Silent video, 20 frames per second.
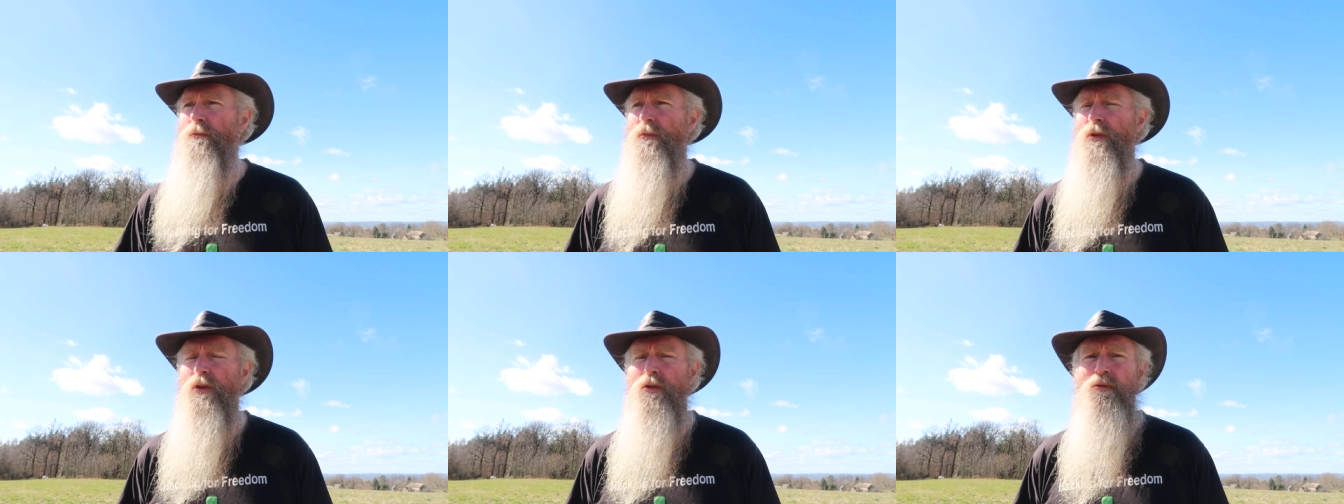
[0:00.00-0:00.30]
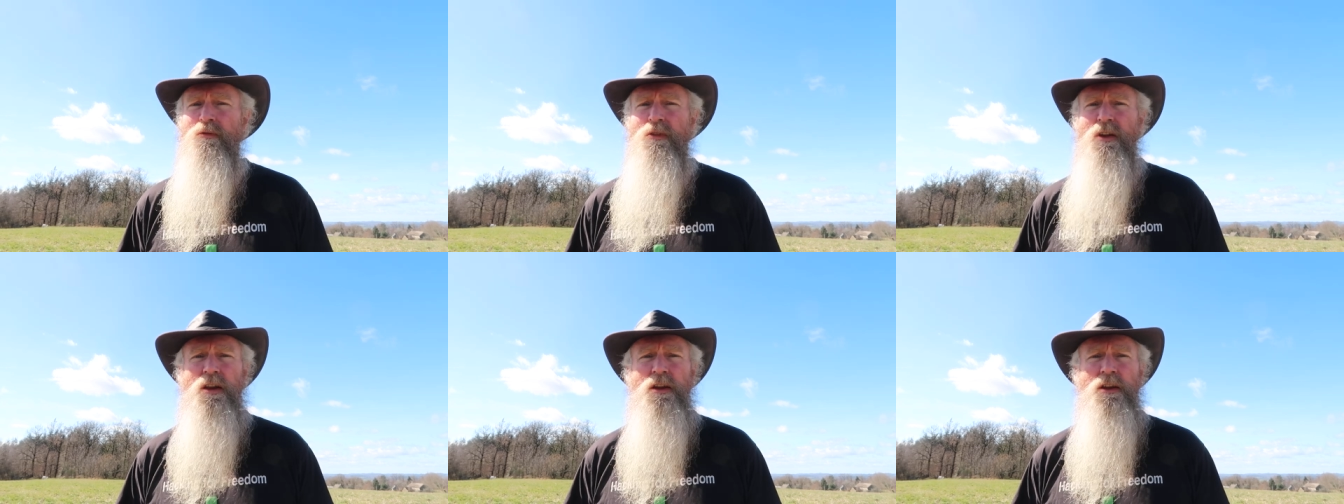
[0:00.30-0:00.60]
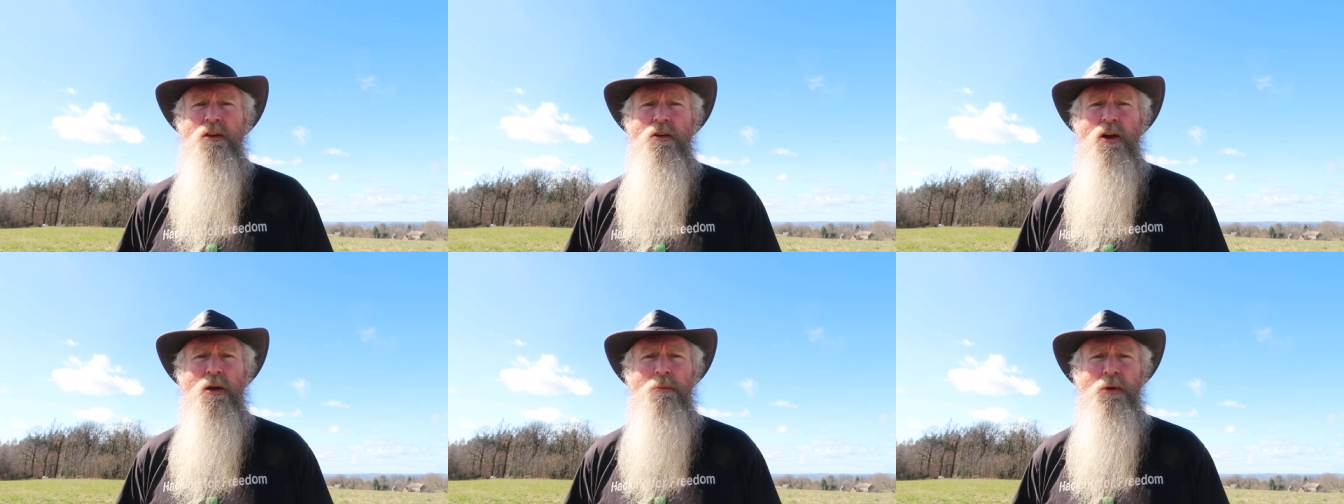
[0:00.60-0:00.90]
you fill
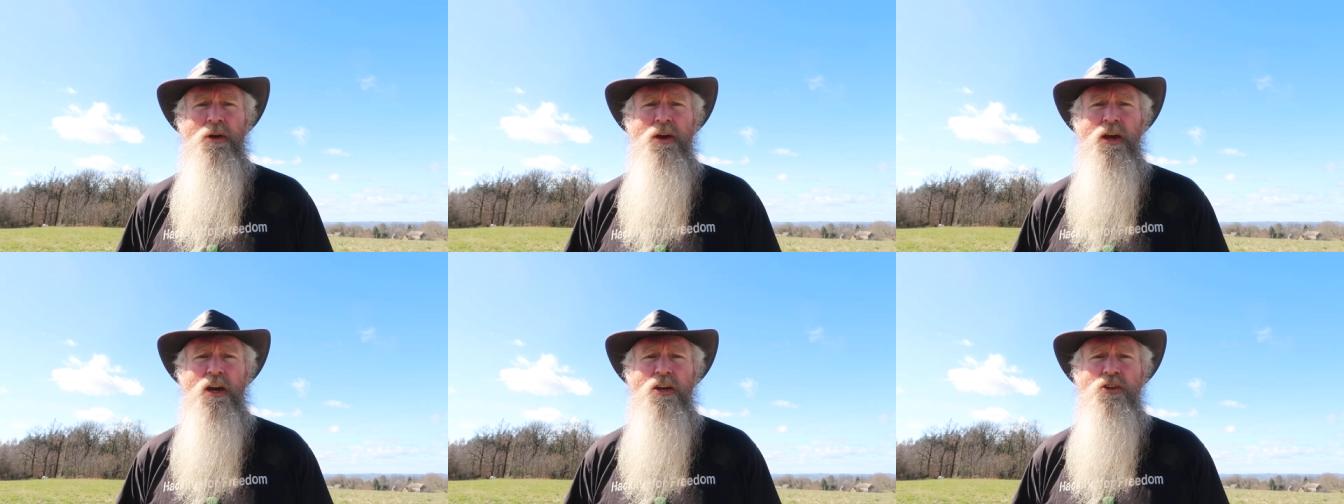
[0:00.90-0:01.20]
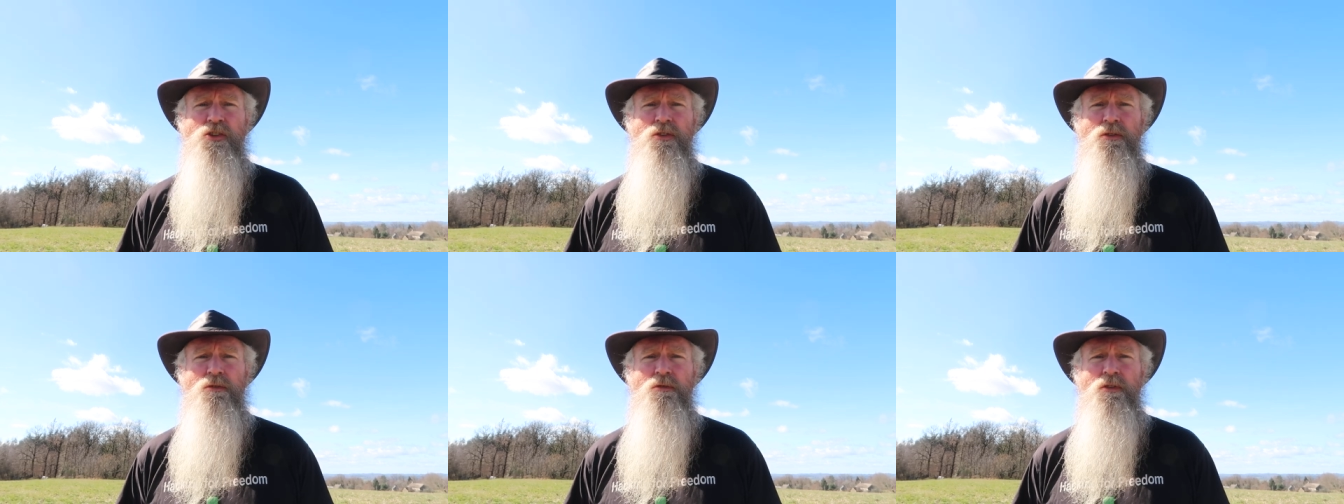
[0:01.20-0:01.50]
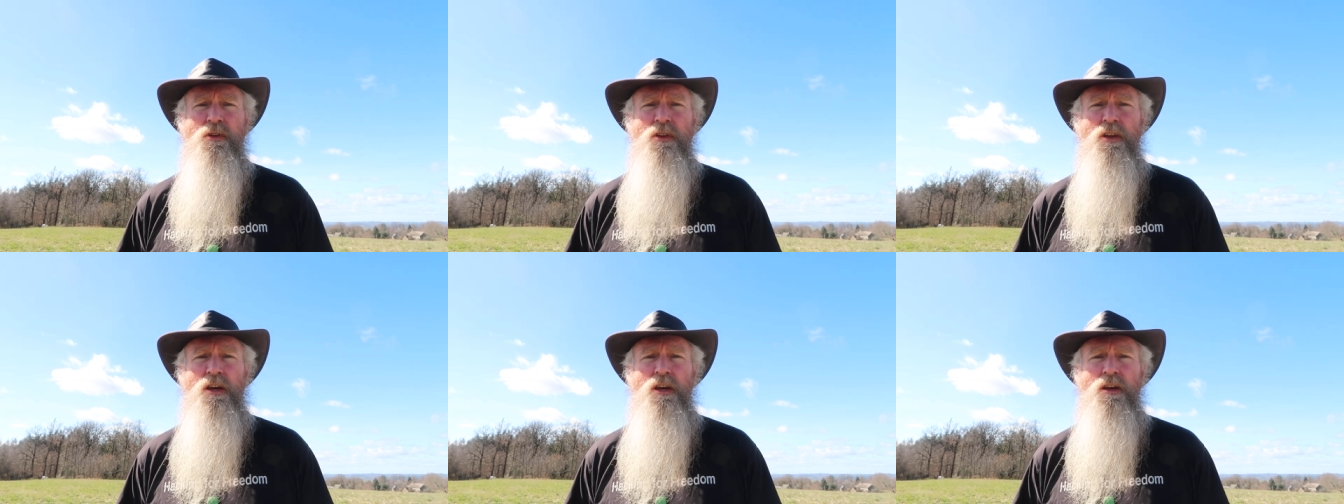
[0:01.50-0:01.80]
in your application
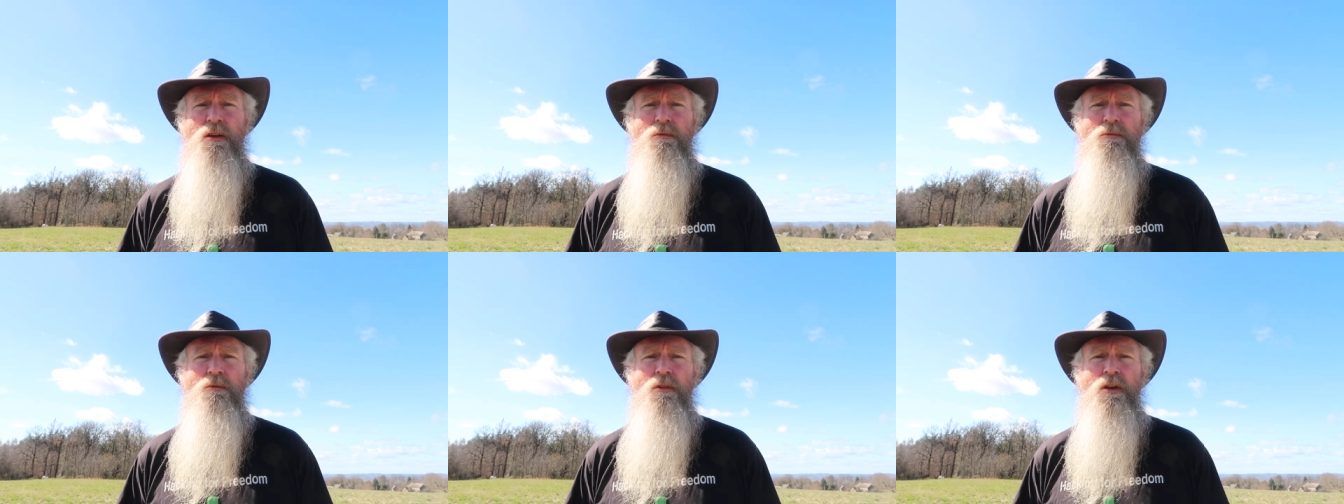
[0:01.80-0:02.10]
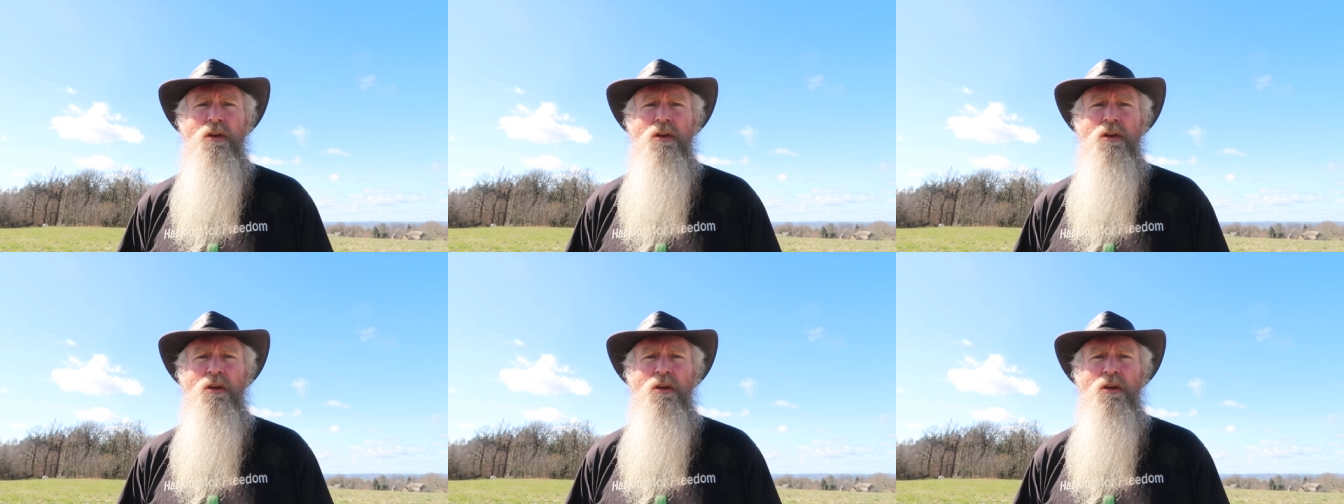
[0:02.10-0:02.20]
for the